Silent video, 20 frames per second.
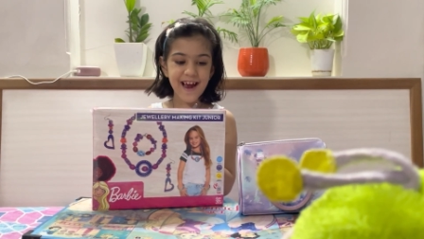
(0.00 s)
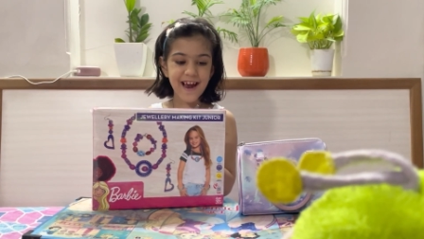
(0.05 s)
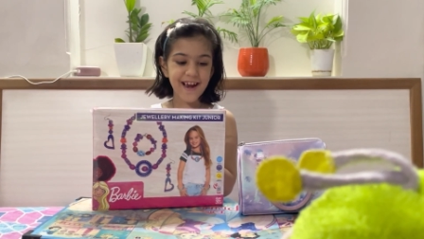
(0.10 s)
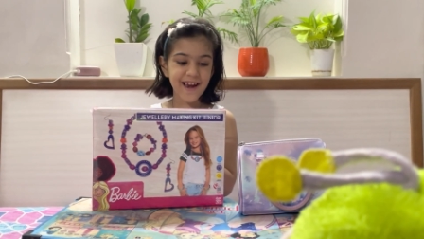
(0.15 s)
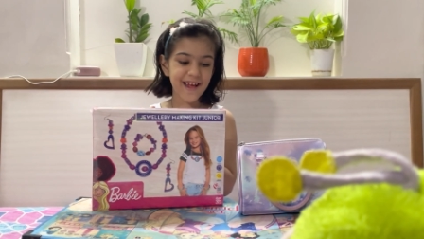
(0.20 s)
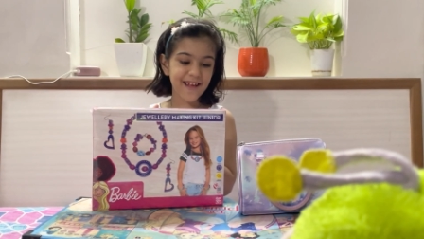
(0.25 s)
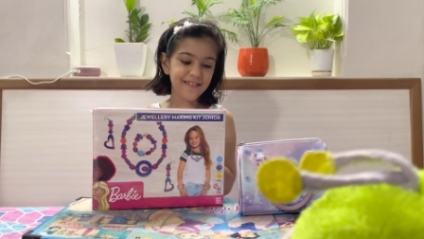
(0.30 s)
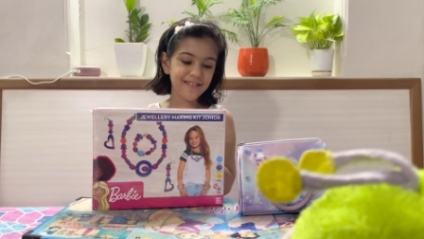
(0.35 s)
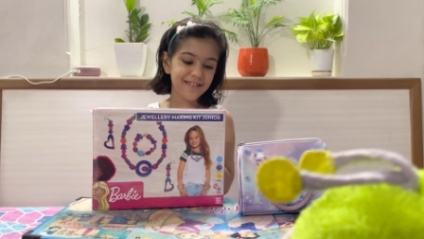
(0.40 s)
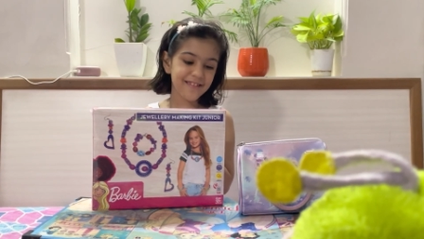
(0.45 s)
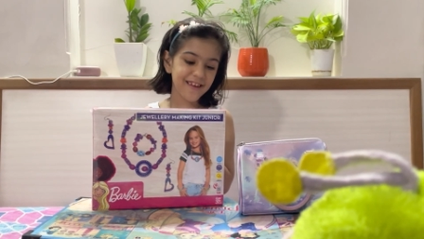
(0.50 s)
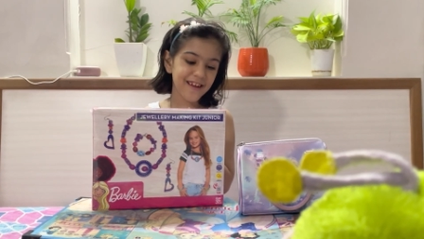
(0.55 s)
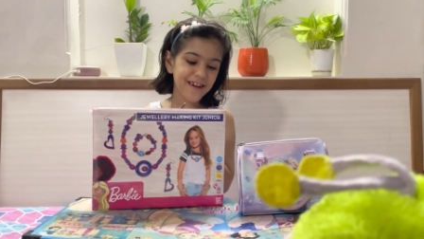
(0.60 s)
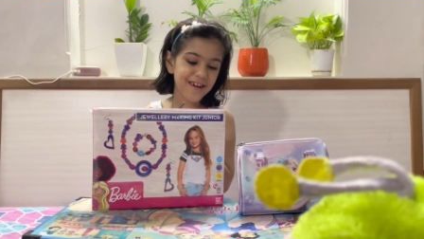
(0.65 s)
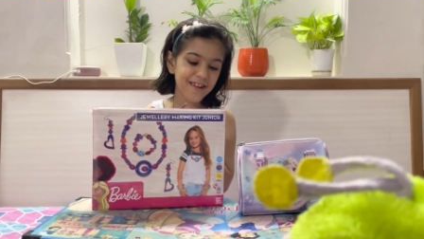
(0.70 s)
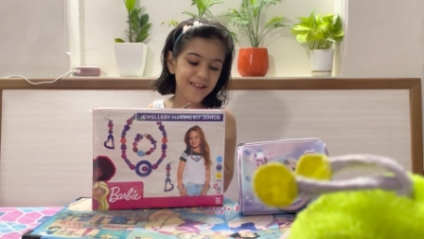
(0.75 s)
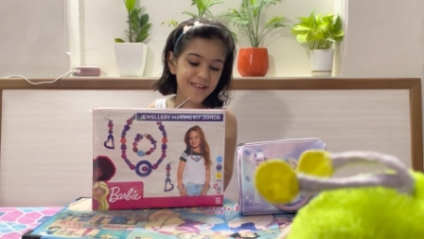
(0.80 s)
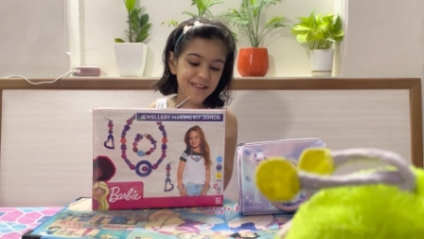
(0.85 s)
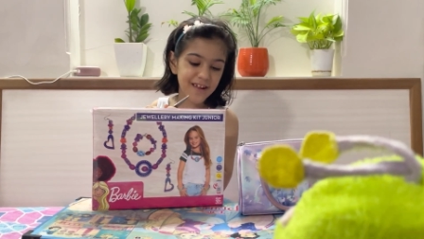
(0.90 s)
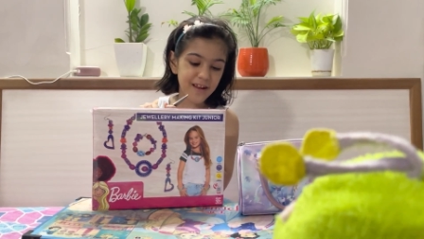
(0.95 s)
And I think
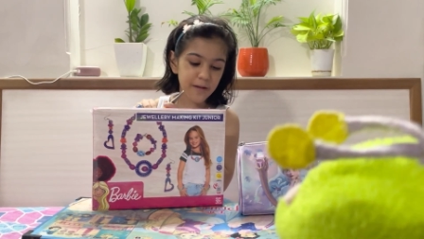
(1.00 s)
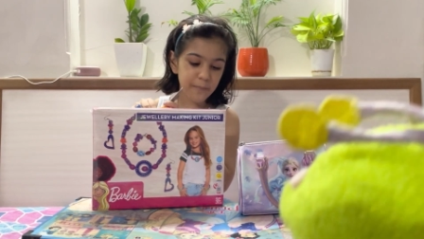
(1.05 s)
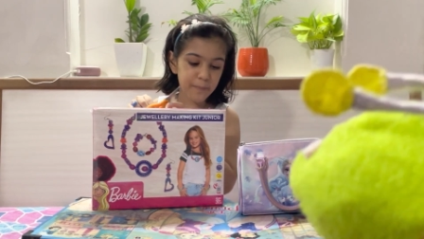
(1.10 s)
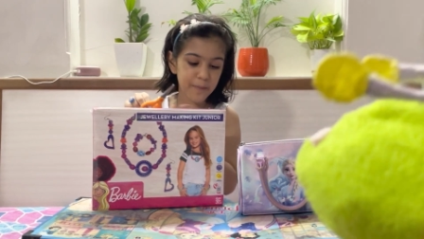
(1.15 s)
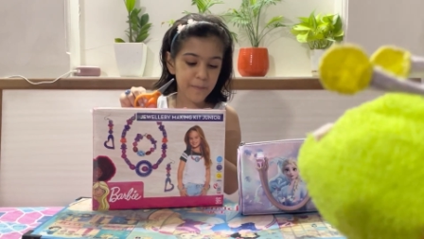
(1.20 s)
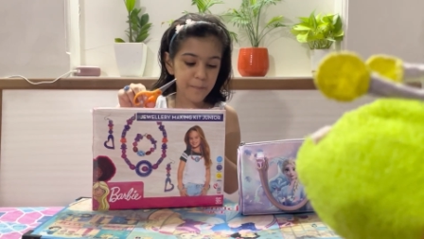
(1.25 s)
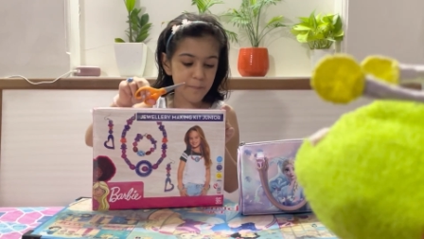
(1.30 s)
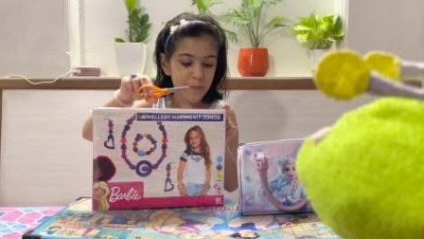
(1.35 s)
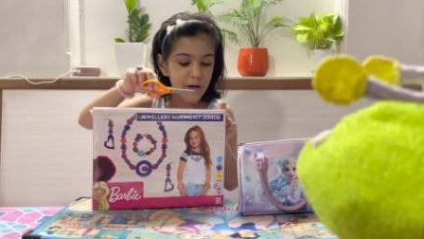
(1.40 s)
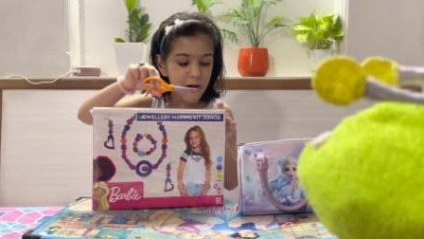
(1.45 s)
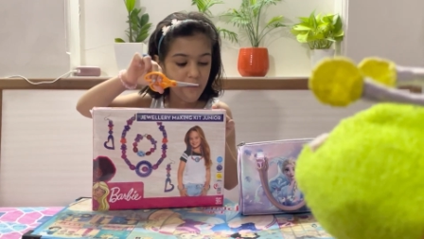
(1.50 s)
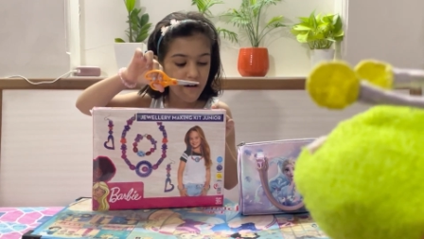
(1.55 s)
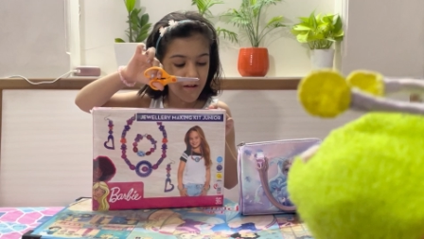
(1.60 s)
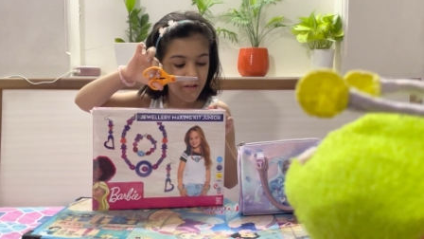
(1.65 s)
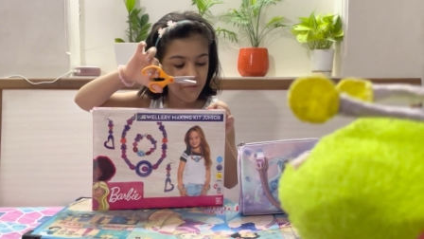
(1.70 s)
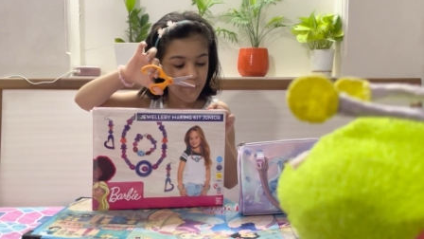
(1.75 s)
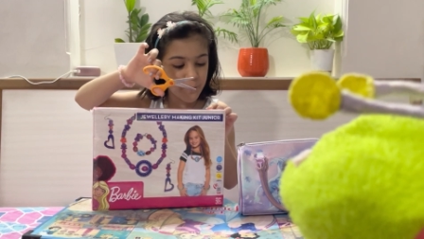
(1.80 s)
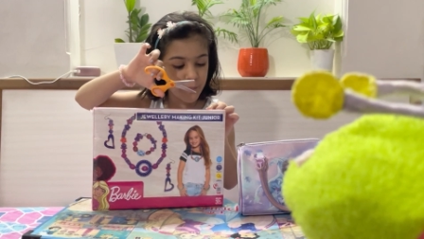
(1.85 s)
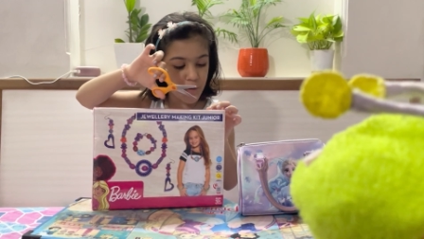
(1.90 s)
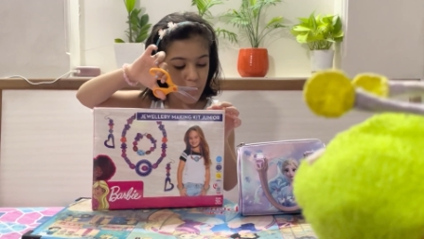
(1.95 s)
a little bit part
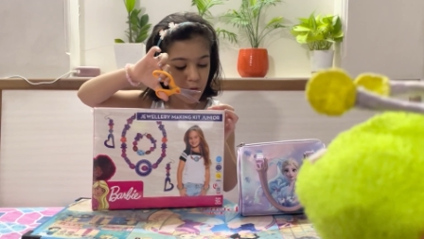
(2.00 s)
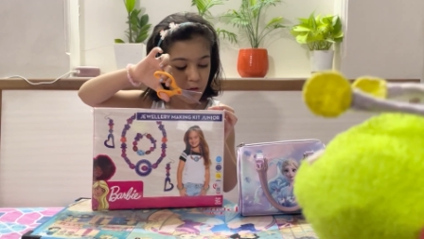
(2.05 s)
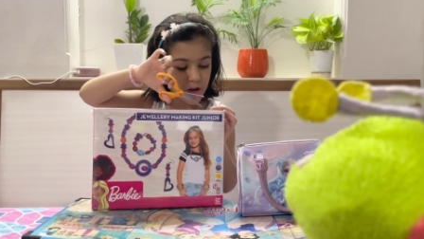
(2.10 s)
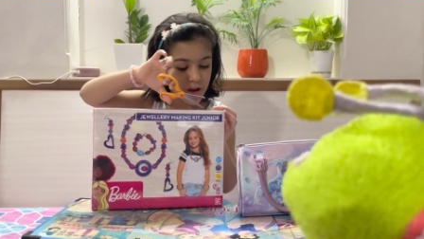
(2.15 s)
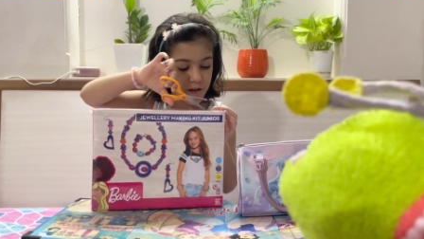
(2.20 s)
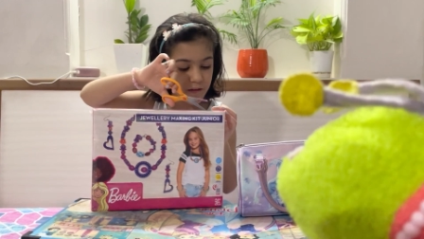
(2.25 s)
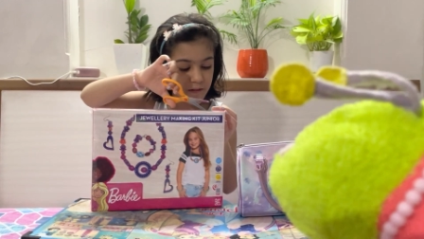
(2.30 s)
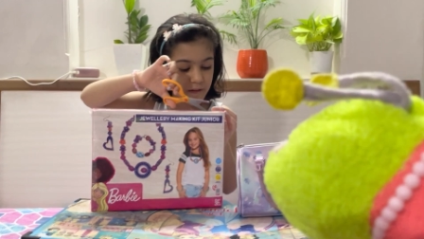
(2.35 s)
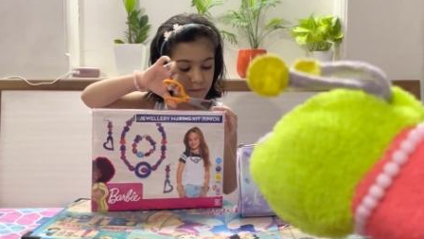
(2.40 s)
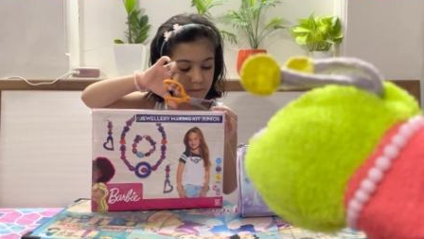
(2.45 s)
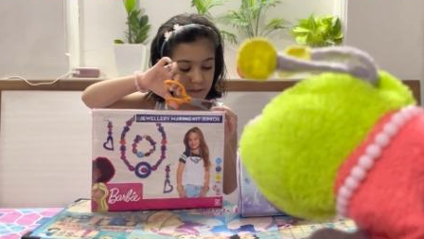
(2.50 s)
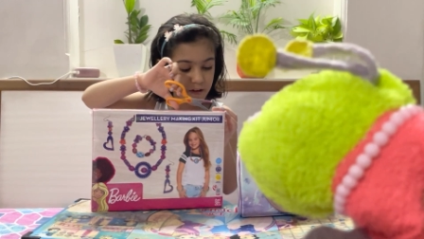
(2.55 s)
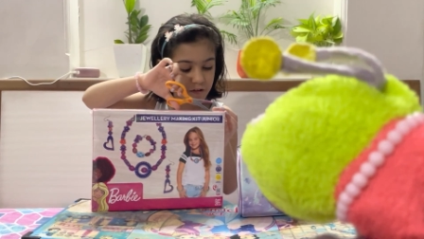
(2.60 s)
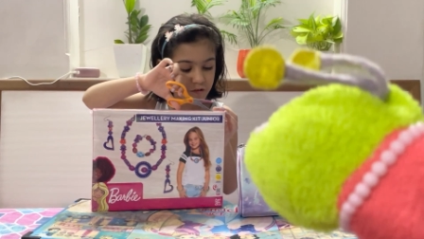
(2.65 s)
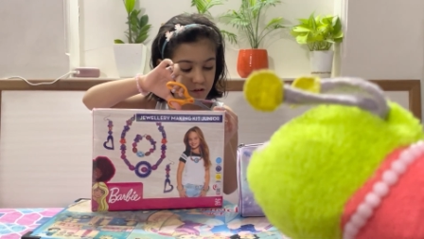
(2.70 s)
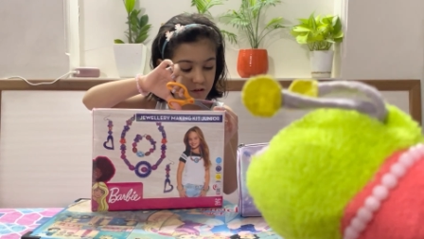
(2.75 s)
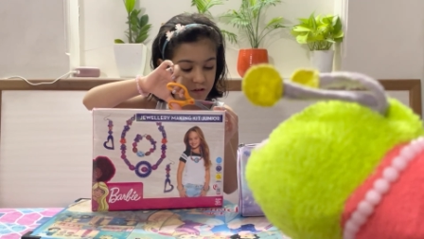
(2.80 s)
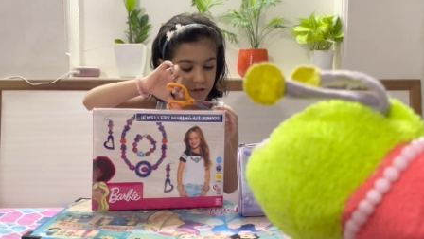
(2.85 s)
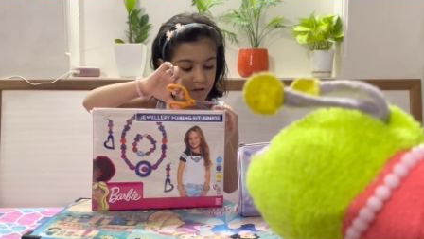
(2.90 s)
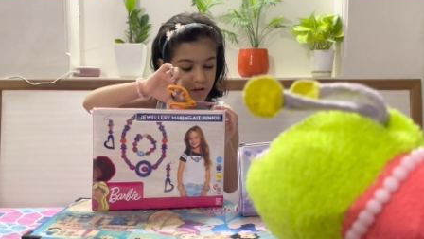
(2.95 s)
is broken if I
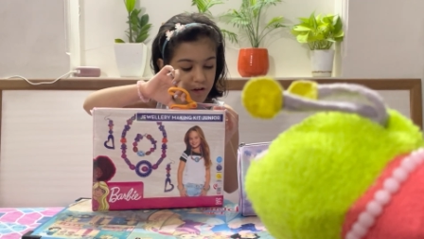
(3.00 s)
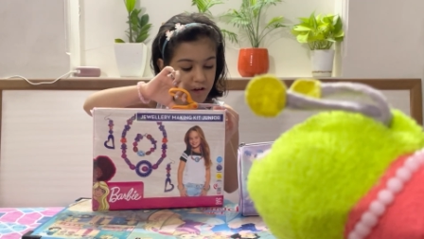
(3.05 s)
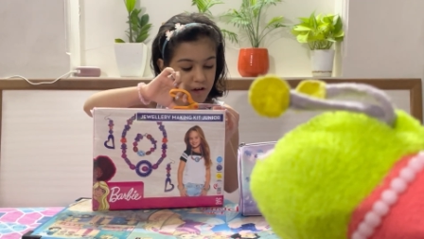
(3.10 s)
just